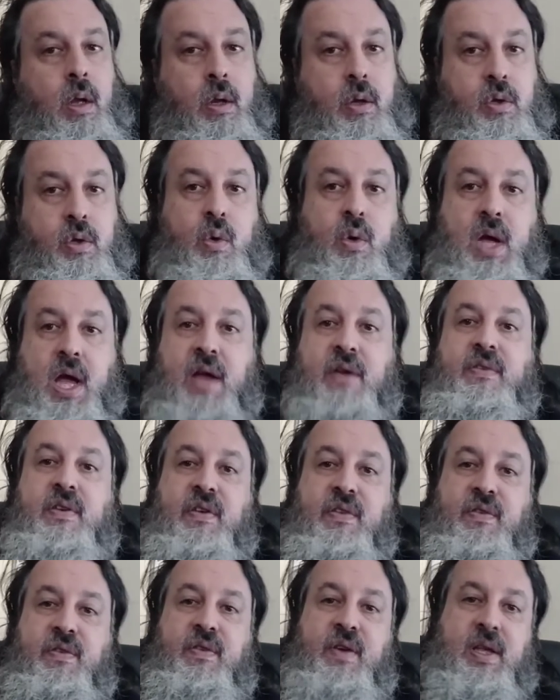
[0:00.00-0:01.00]
you have
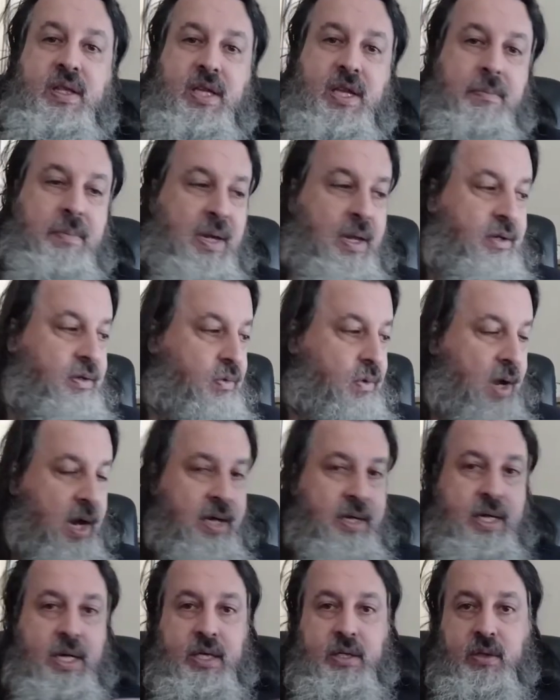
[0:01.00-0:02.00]
offended me, so
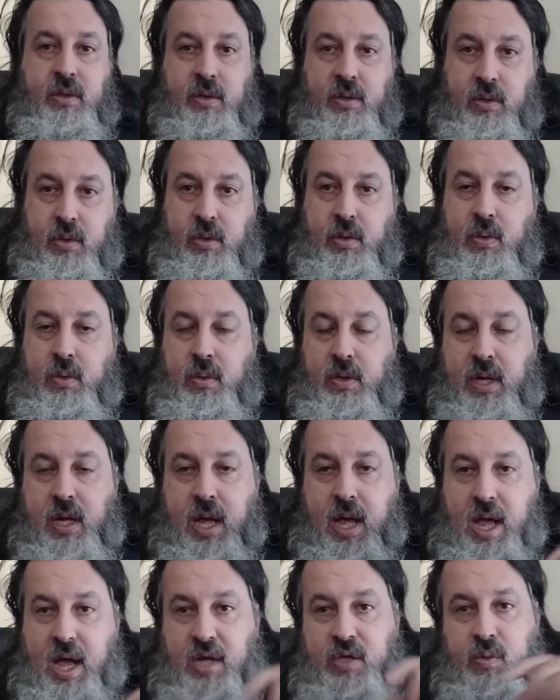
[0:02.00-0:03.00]
I need to do
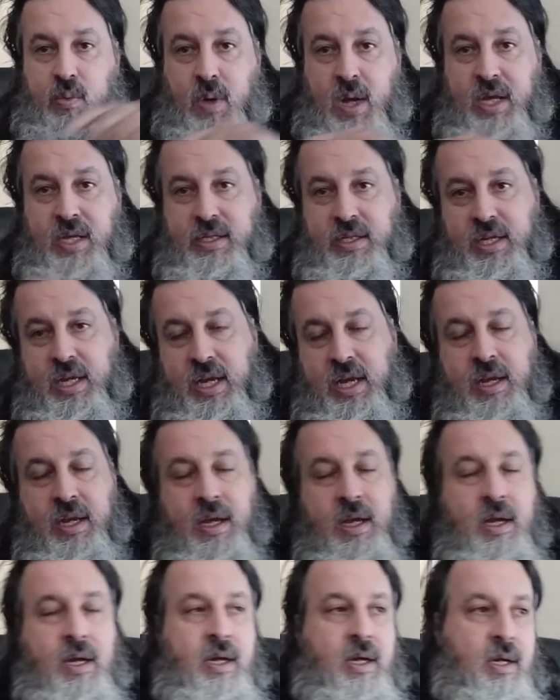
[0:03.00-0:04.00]
X, Y, Z
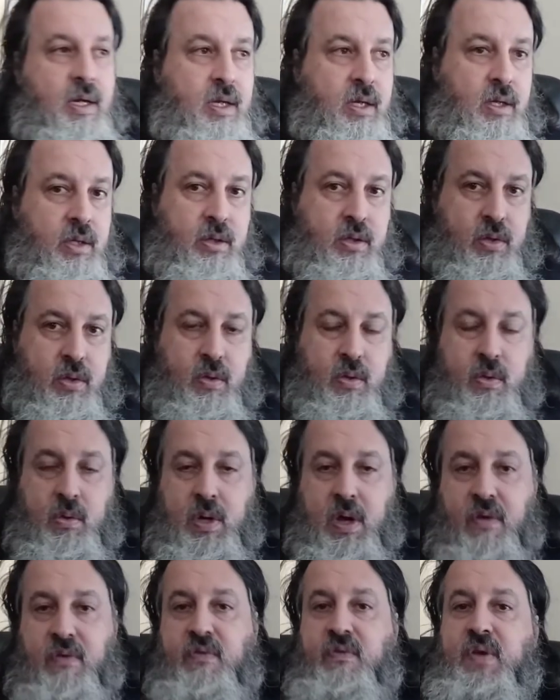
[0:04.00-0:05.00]

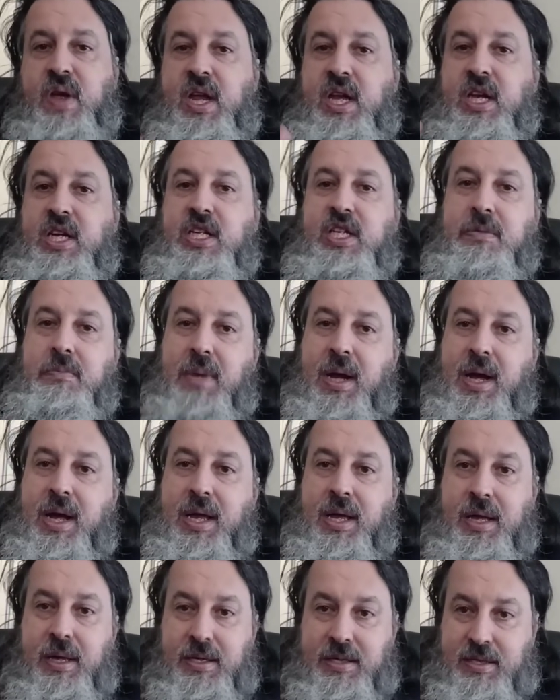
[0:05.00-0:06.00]
to avenge
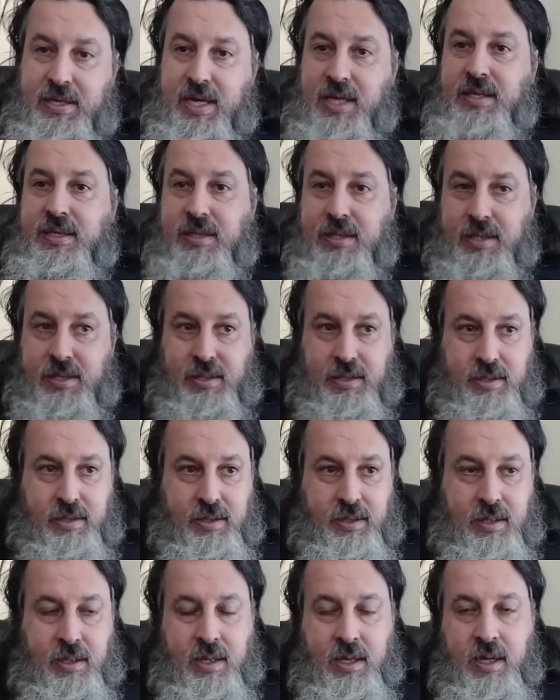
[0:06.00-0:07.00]
my senses.
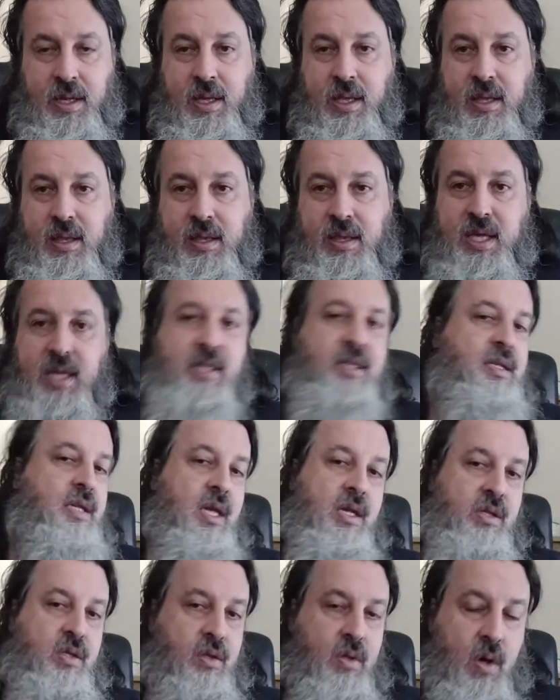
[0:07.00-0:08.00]
This
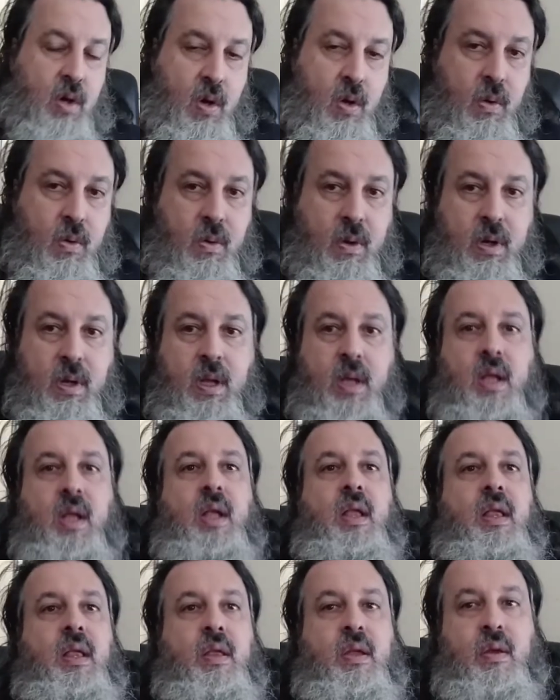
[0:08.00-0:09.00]
says, no,
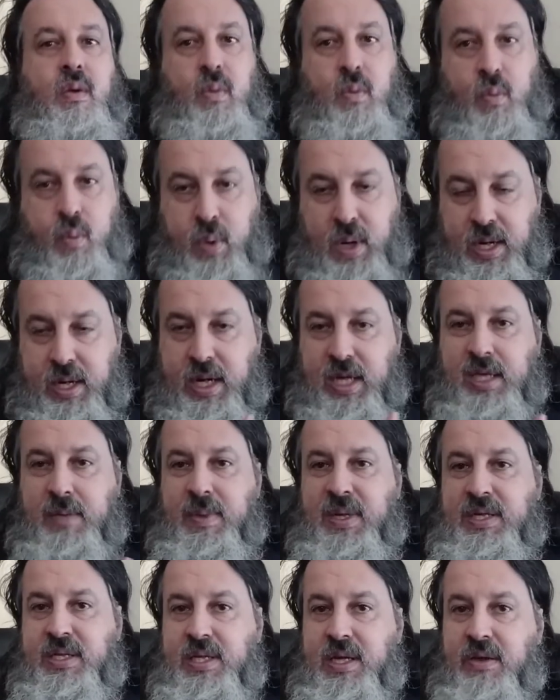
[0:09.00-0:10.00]
we need to
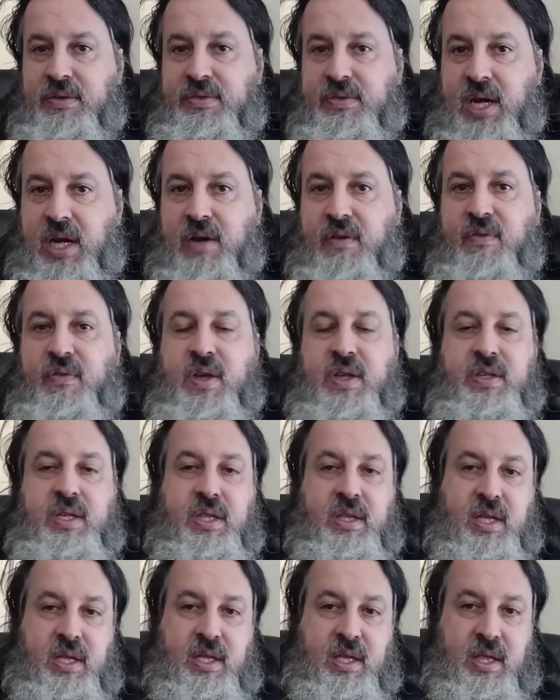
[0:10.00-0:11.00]
be
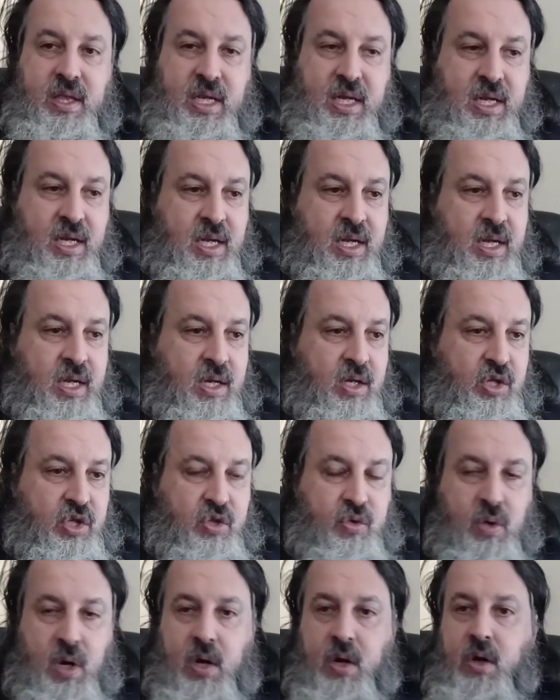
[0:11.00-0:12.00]
self-sacrificing. The
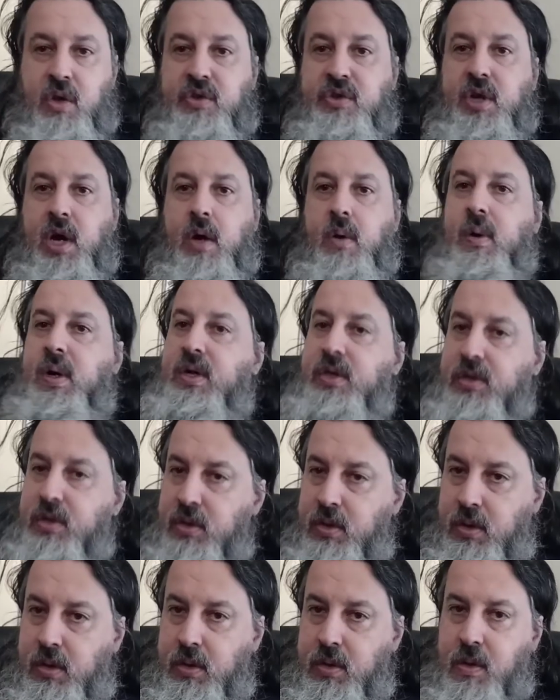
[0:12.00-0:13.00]
struggles are
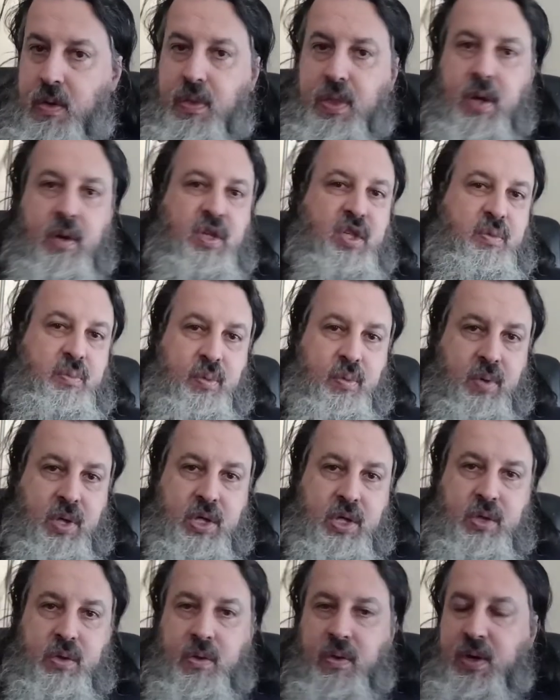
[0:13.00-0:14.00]
internal, they're
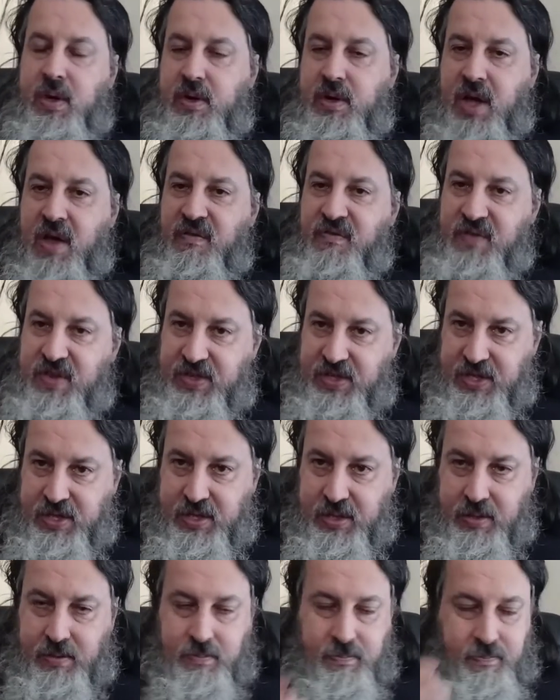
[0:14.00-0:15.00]
spiritual, they're not physical.